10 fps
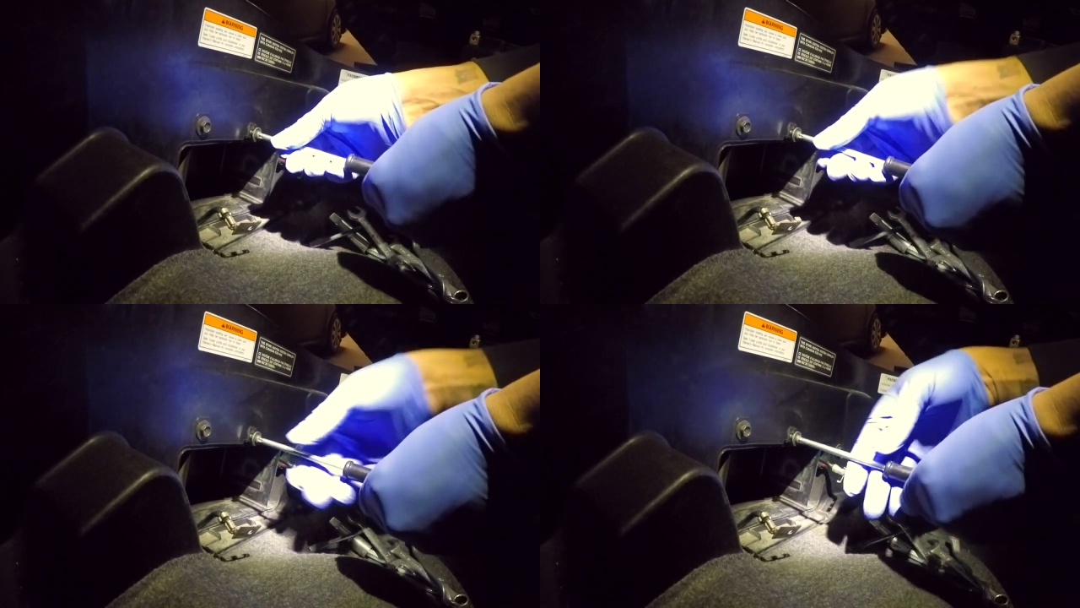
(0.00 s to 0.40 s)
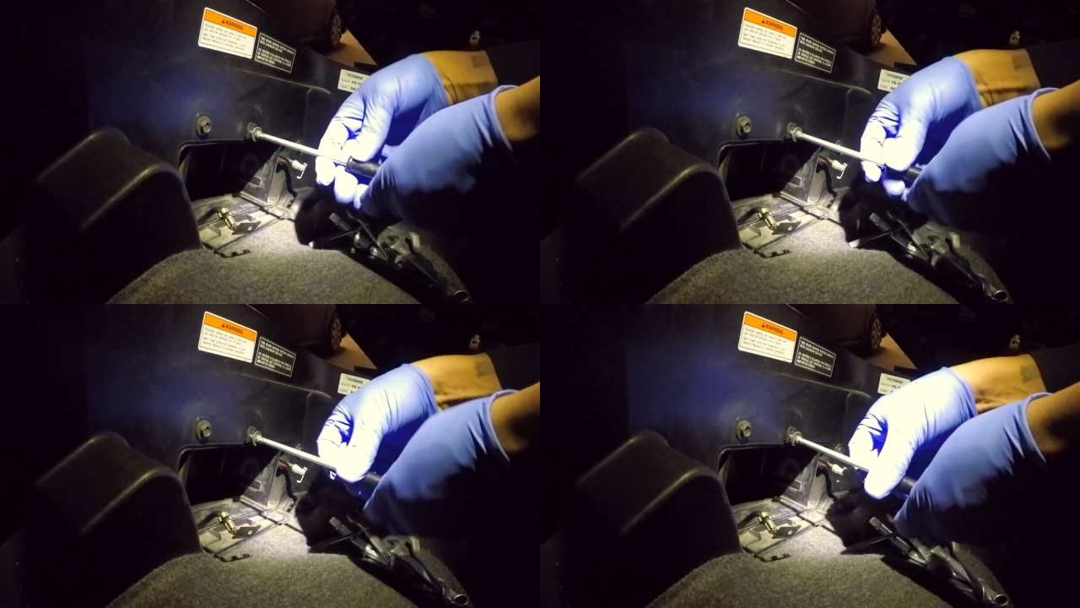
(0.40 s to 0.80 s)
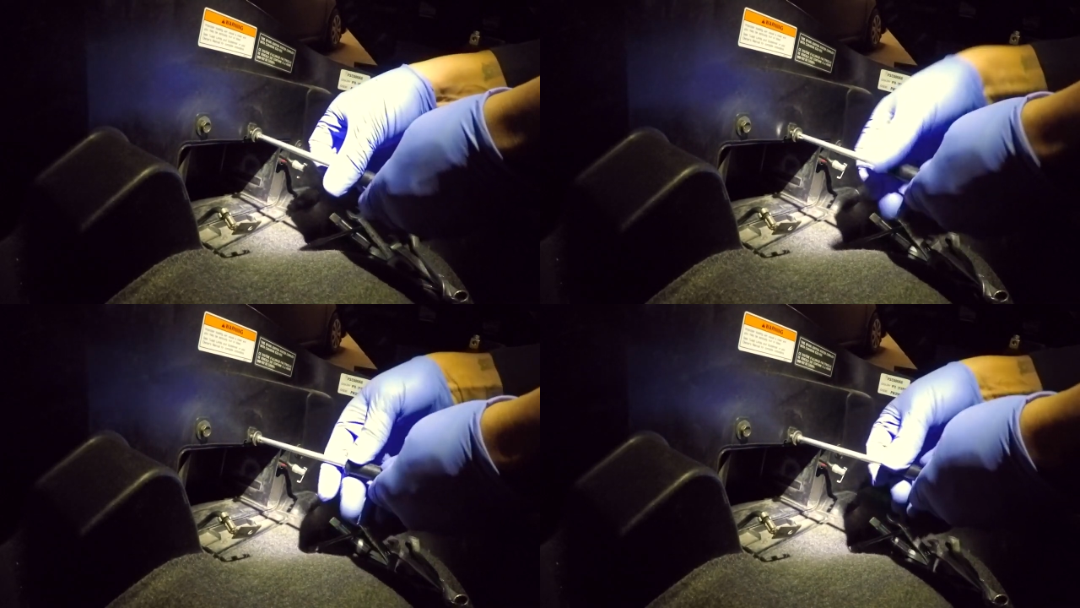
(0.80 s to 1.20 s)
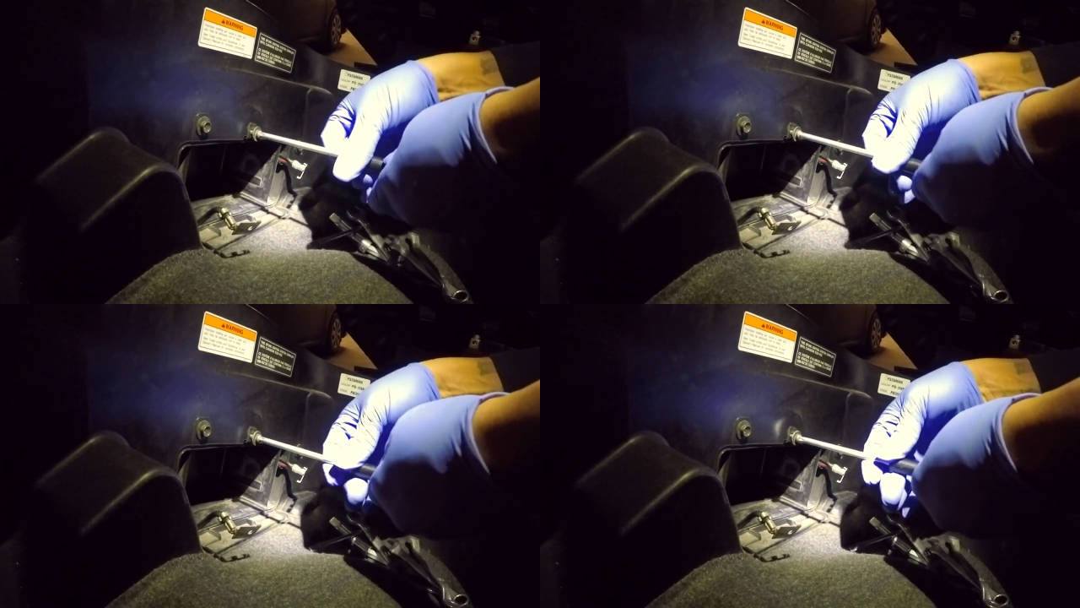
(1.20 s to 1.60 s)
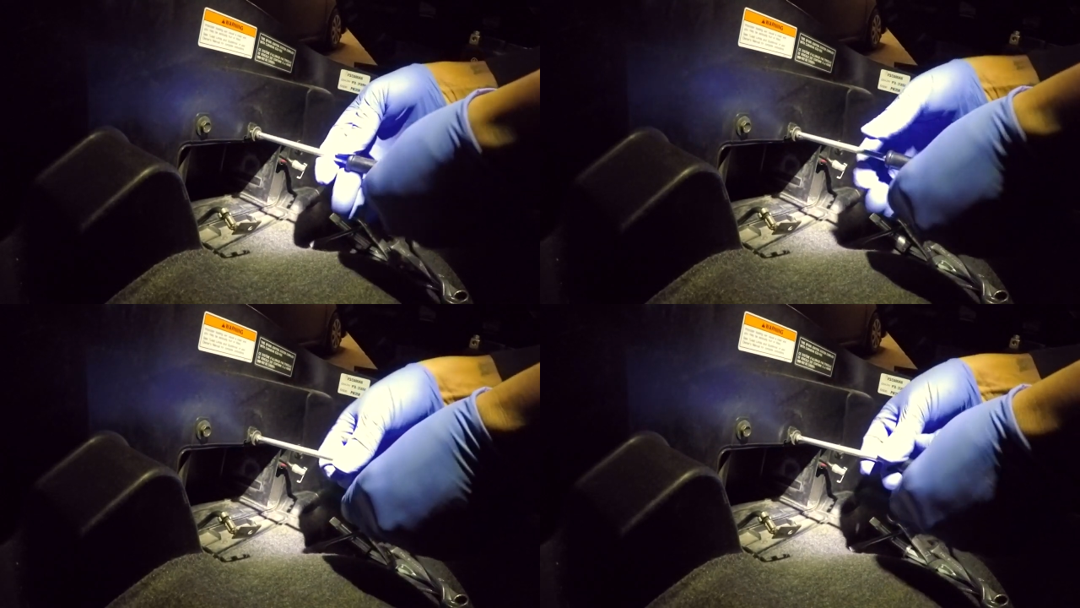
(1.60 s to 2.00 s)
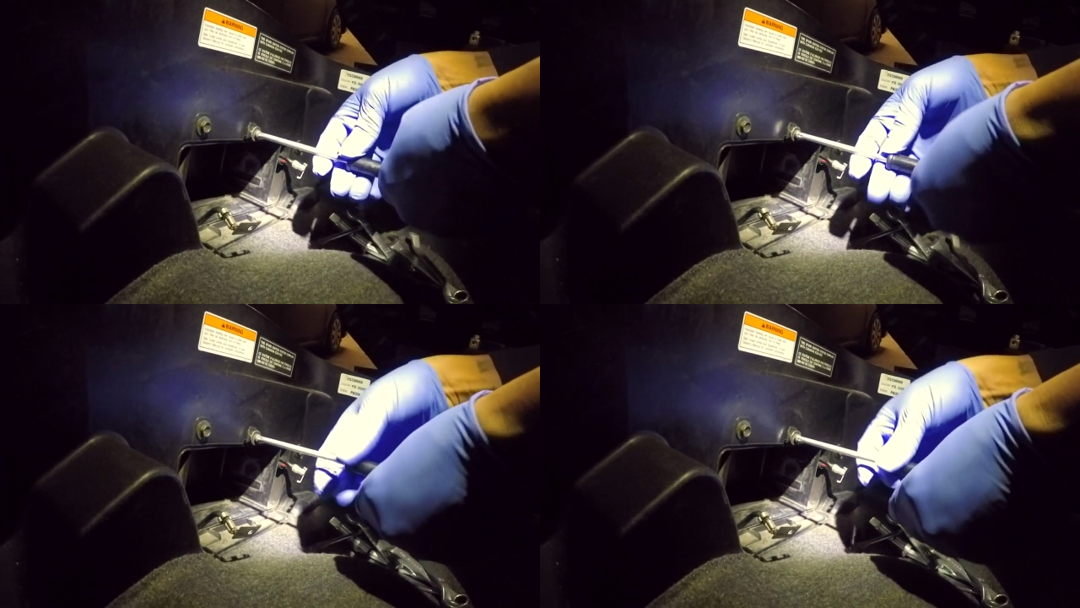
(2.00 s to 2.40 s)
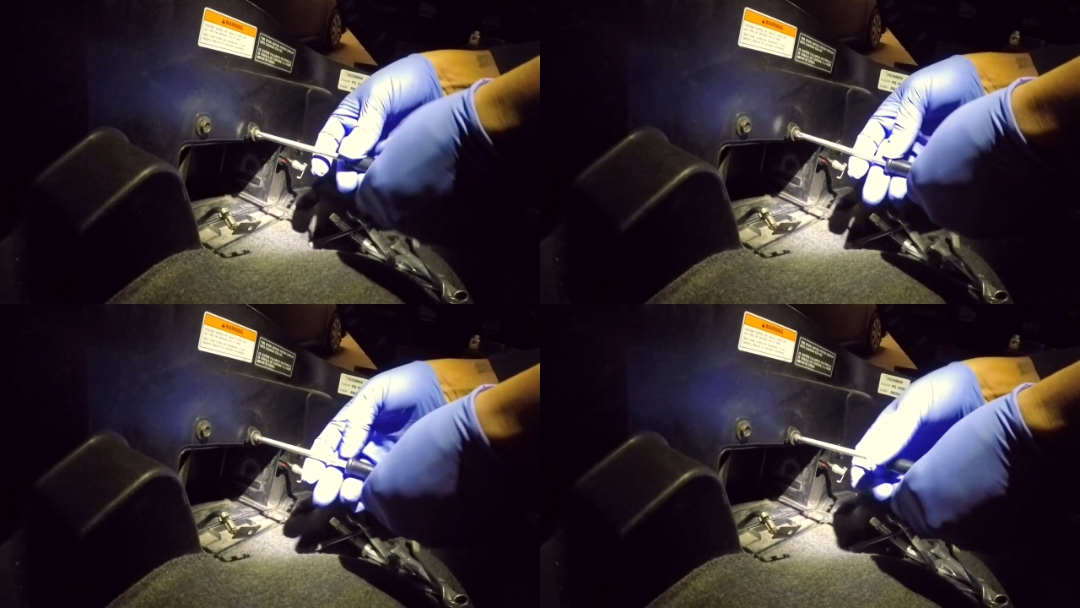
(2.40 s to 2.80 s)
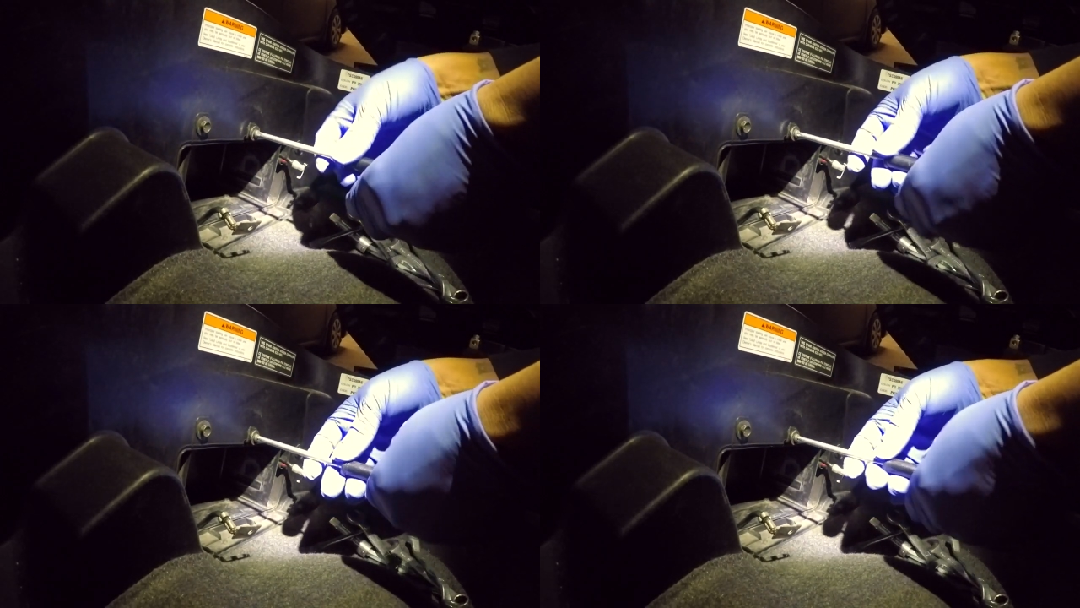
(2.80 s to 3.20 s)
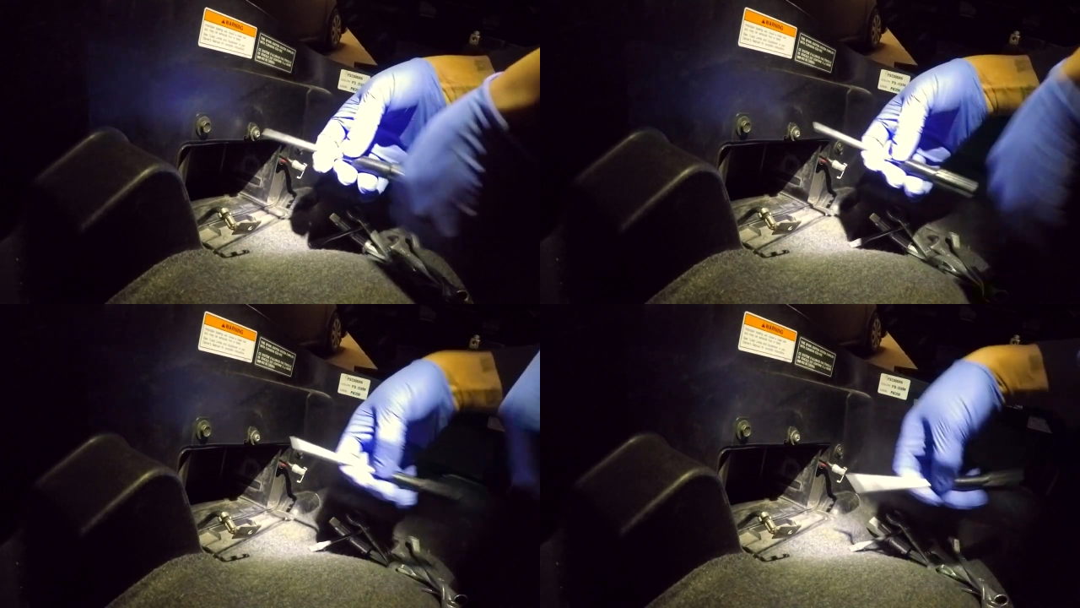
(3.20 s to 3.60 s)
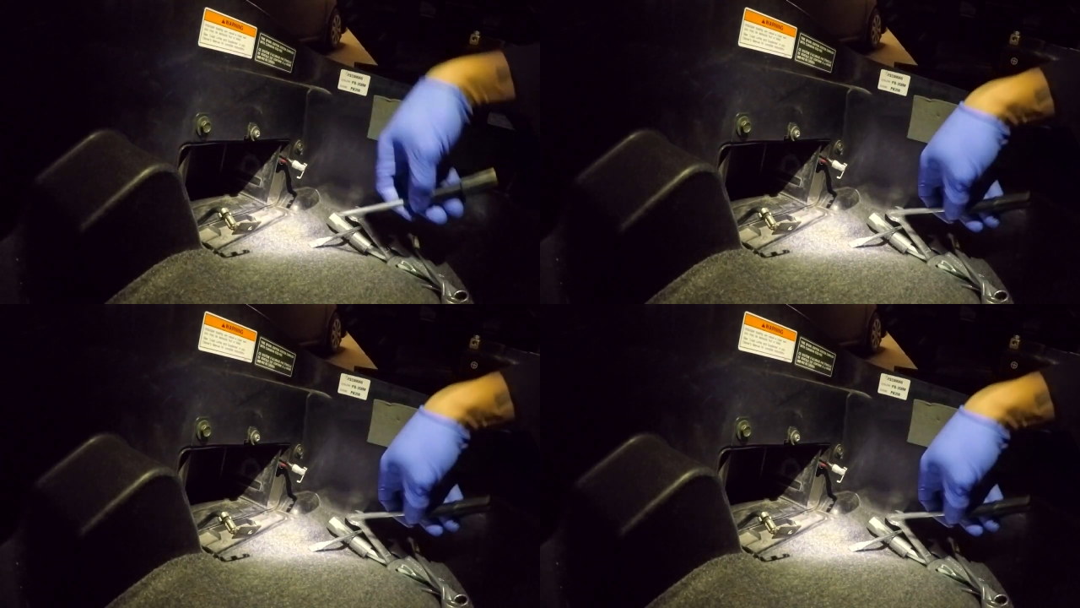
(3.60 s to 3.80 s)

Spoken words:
[unreadable: no face in view]